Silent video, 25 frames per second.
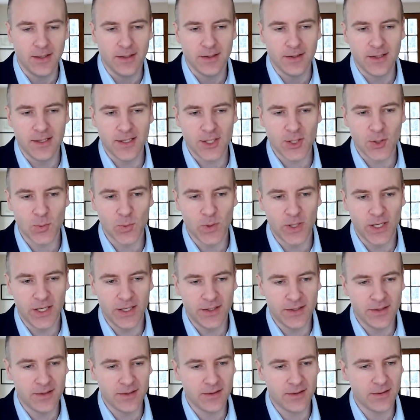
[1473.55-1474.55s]
This
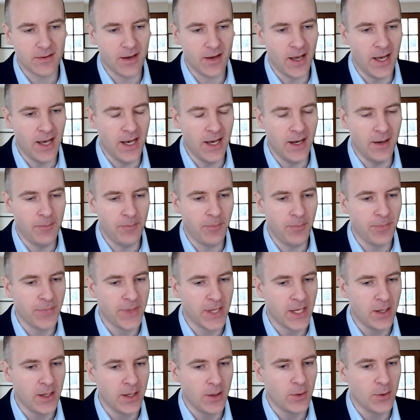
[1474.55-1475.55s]
was
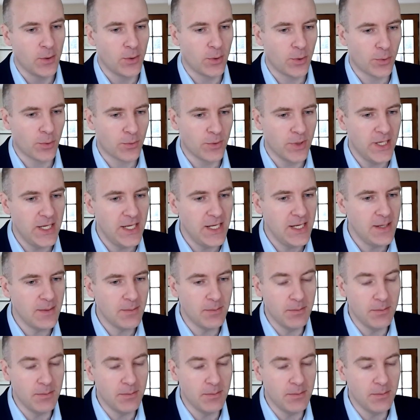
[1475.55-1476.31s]
3